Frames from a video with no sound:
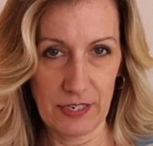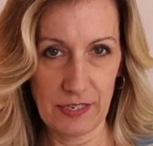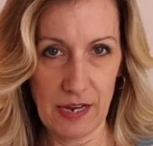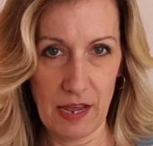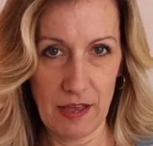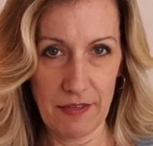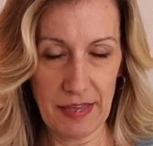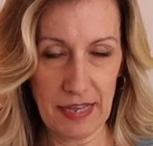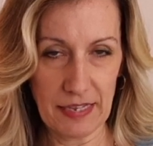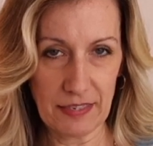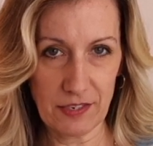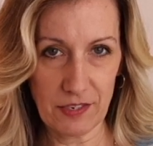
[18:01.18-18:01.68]
Now
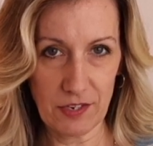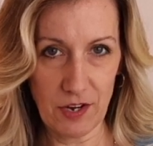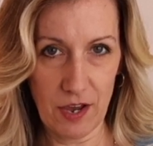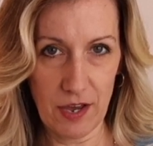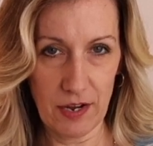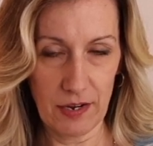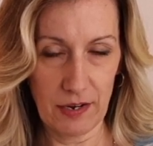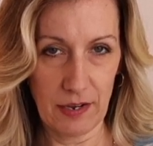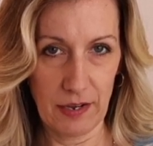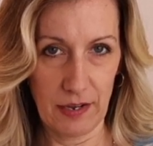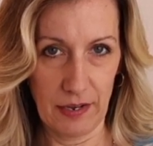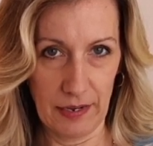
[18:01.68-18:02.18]
that's
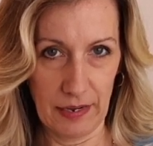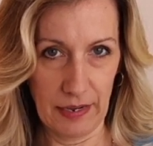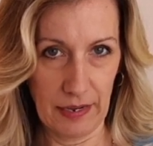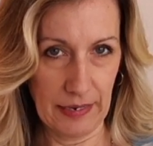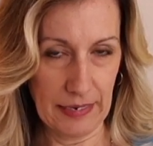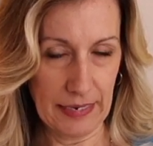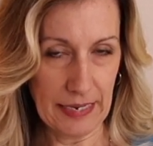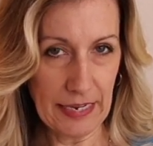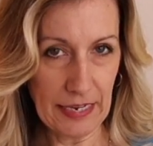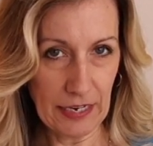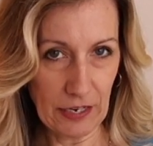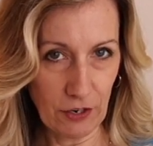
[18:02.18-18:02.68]
not a
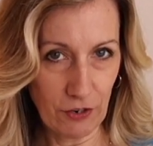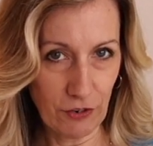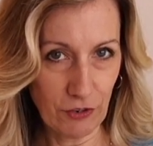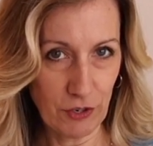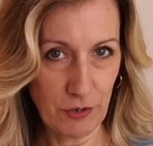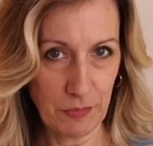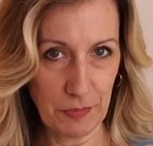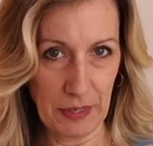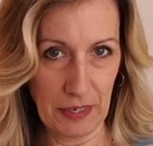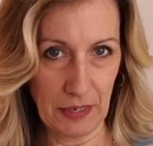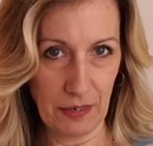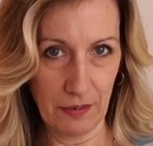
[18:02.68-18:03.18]

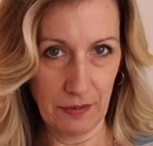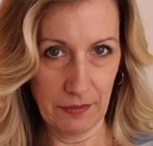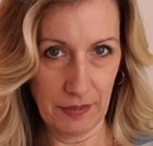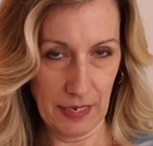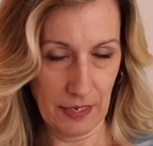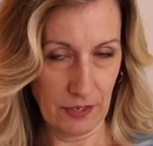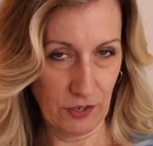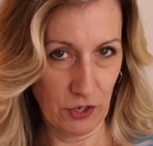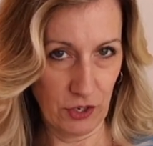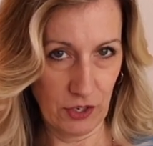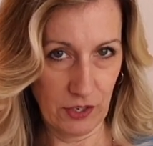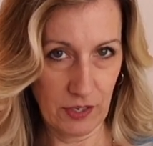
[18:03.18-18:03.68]
huge meal.
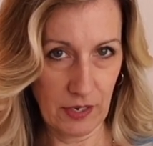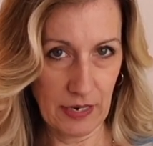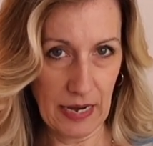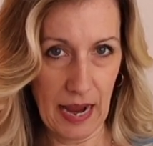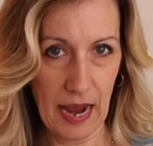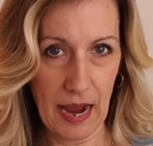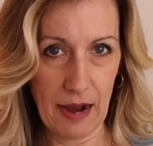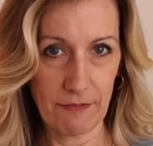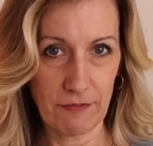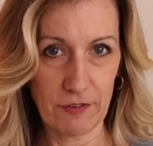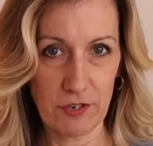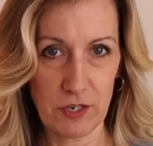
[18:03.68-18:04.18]
That's just an
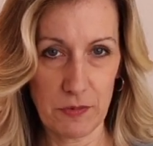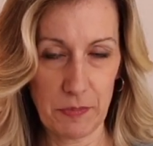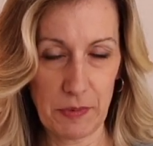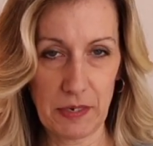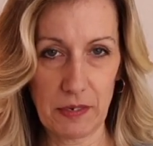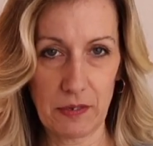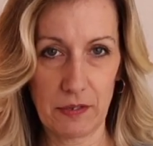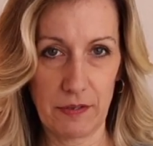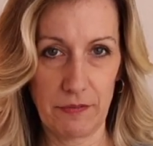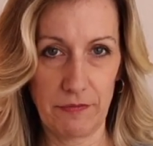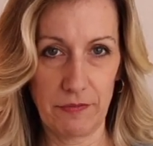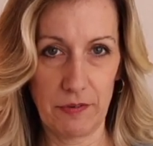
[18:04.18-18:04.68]
average
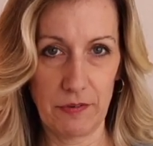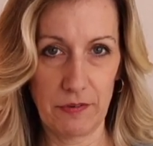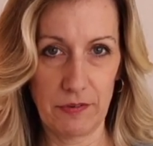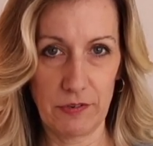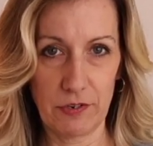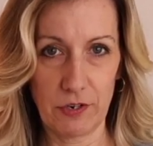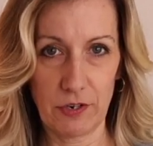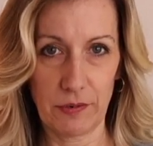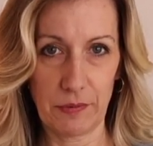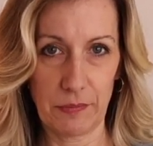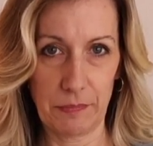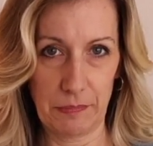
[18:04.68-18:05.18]
meal. If you
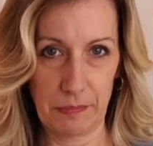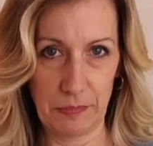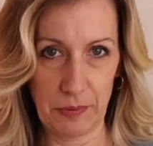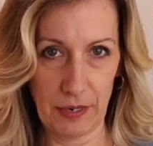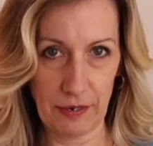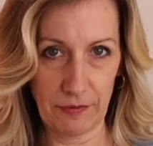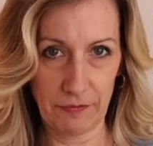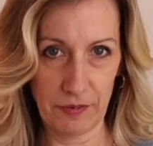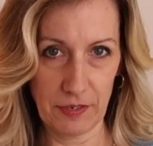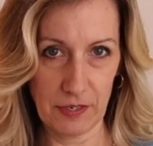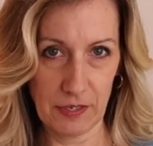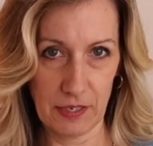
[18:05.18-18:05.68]
took
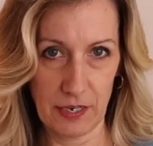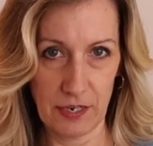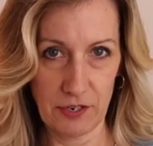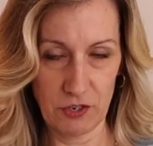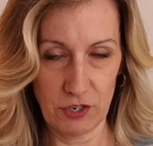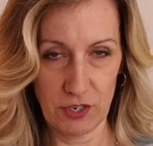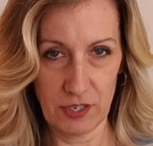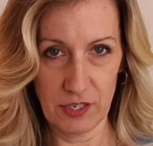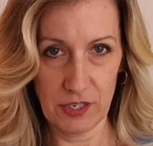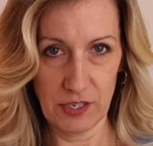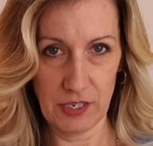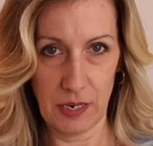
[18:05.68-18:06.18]
breakfast, lunch,
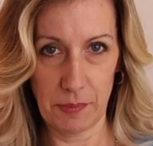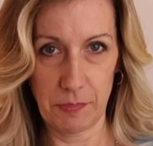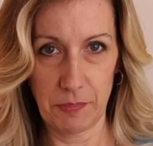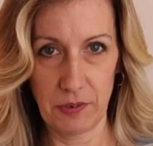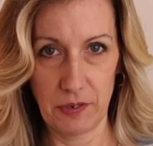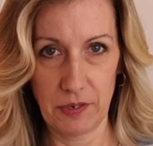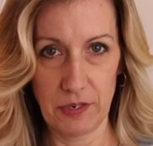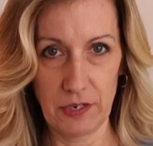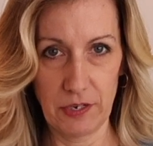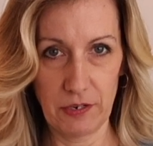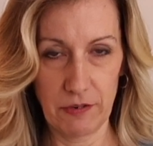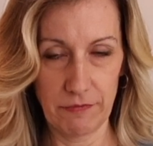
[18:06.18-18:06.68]
and supper
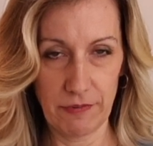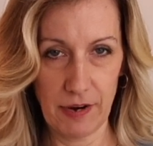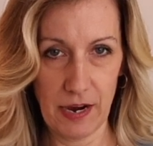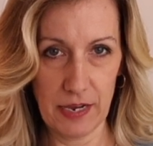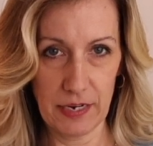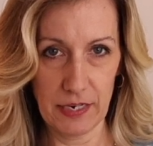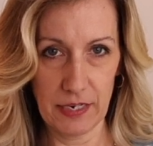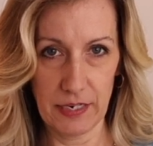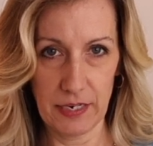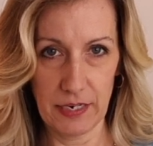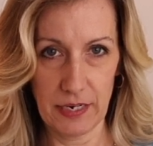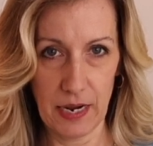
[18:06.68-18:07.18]
and you
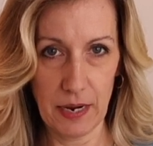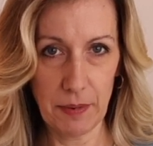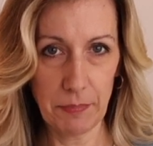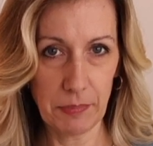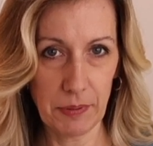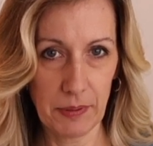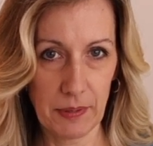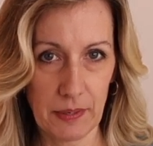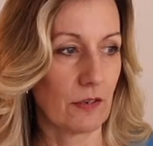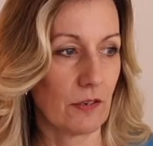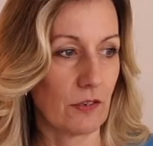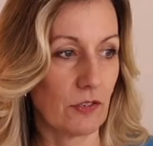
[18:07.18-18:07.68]
divided it up.
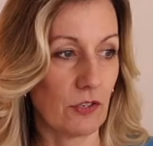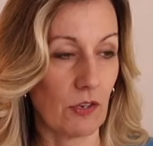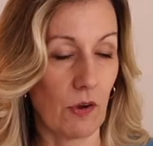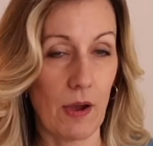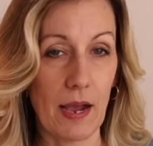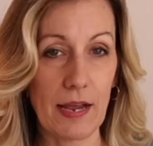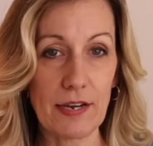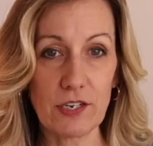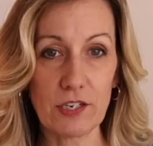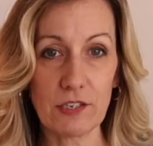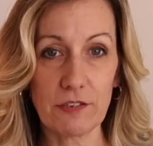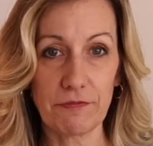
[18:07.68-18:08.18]
So
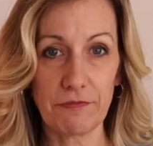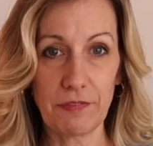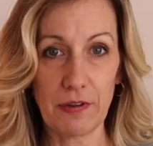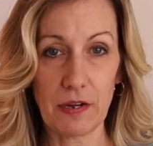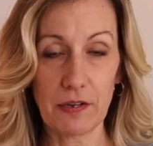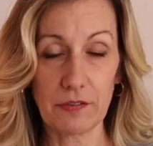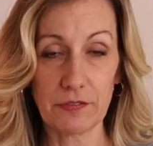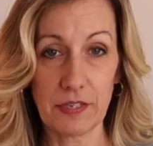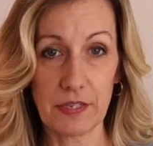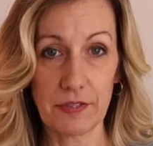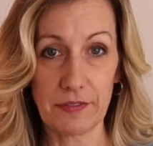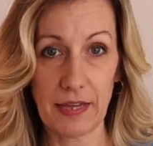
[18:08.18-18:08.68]
I just
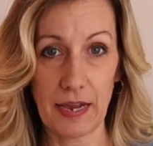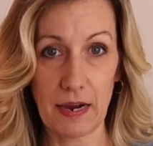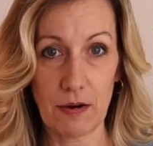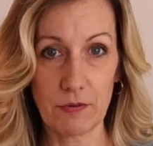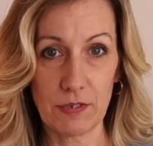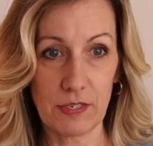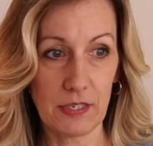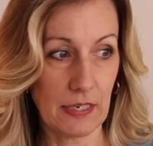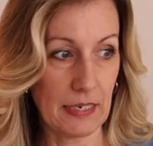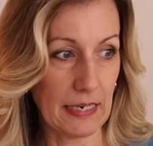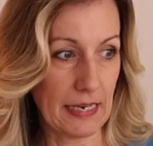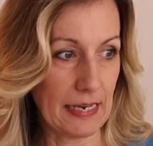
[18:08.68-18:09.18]
felt that that
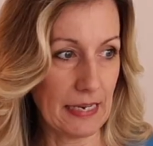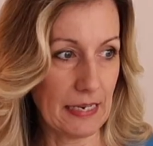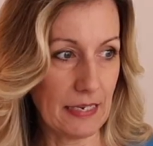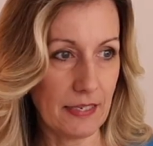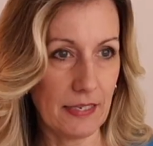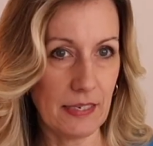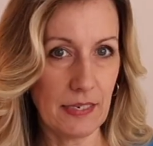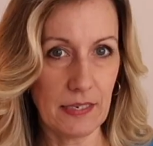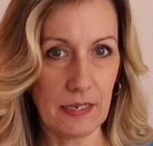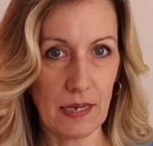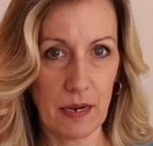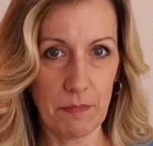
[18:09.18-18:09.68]
was an
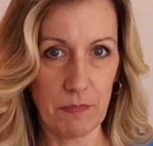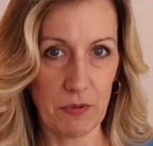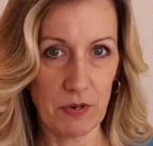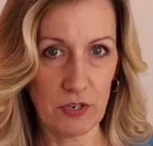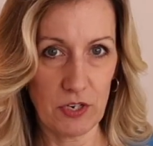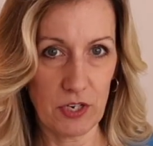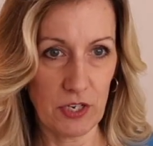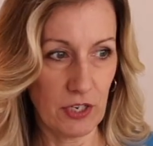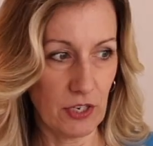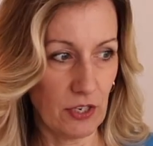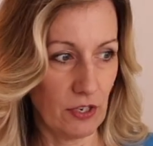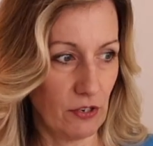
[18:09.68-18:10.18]
easy number
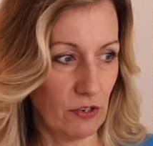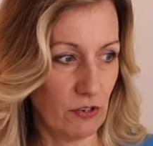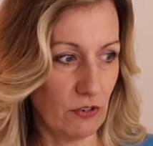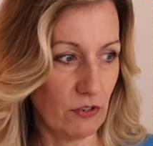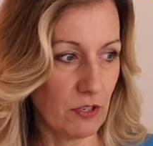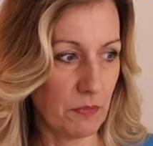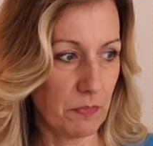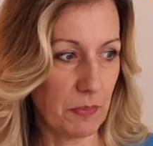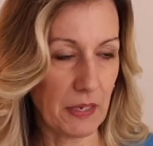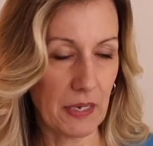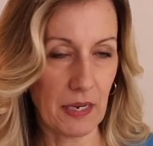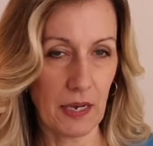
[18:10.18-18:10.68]
to
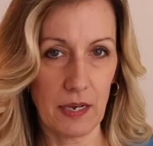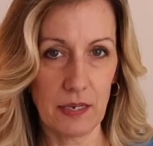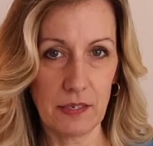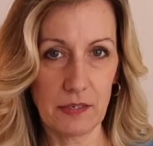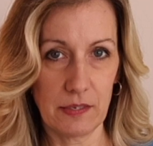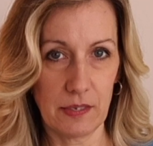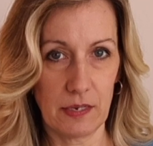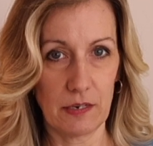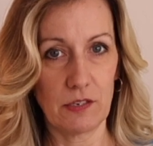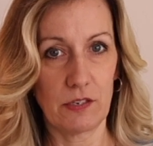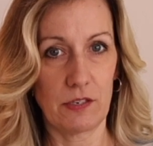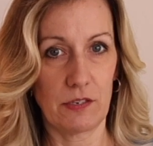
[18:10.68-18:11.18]
use because
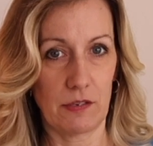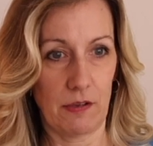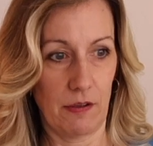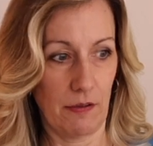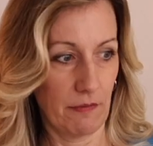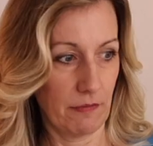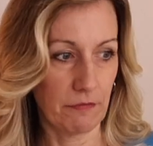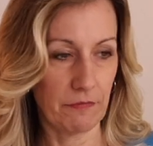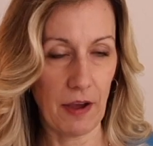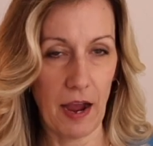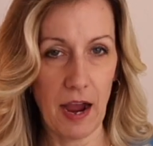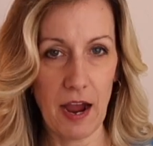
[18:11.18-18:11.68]
there's
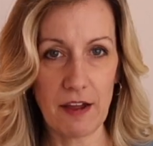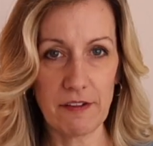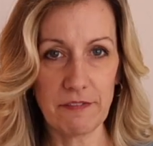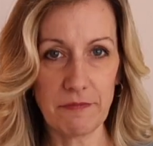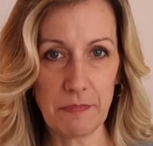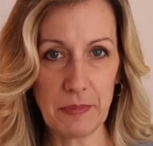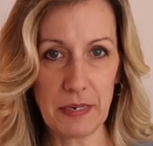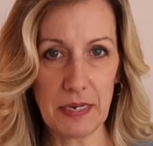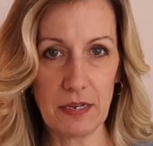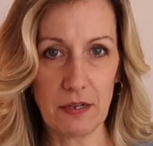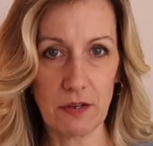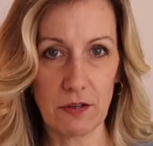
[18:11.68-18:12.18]
5
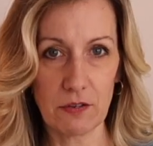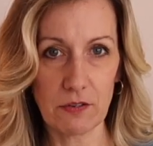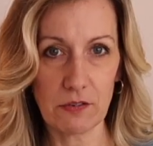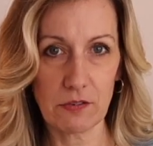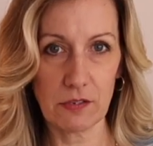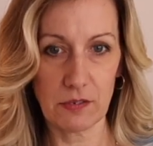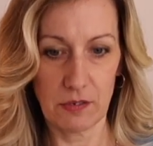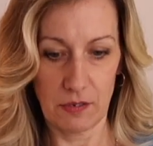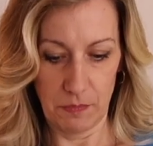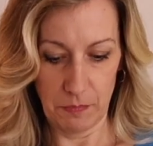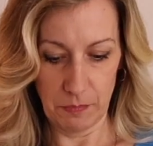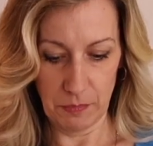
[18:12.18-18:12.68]

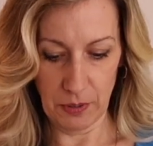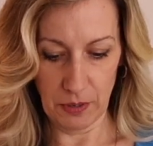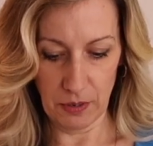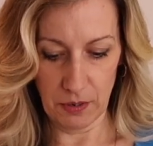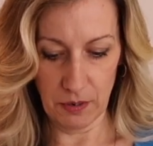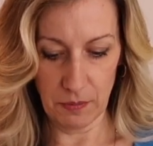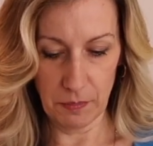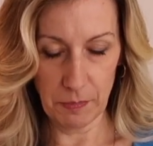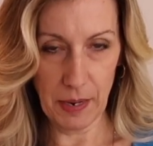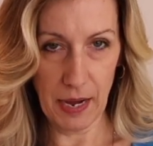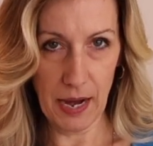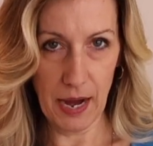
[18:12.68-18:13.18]
meals
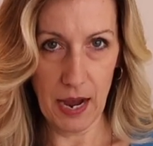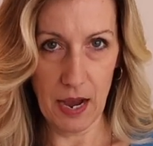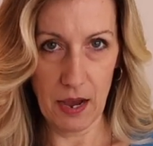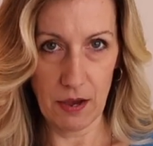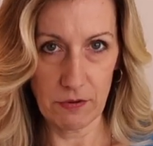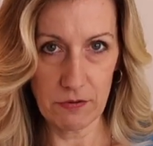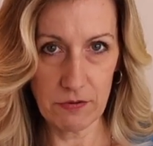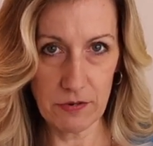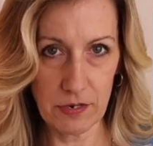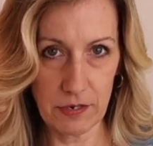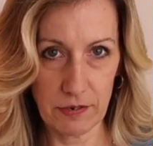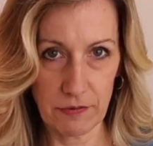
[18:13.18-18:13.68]
per pound.